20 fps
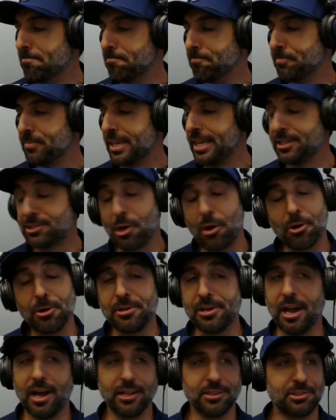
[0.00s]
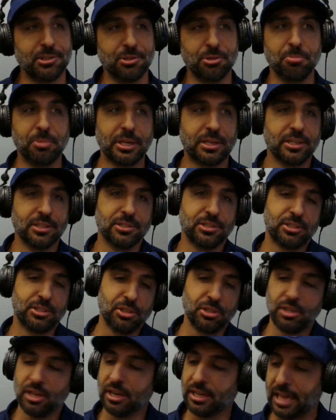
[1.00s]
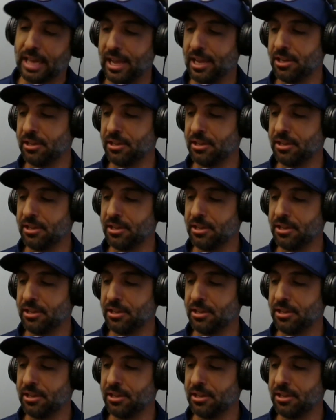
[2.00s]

It's hard not to because again,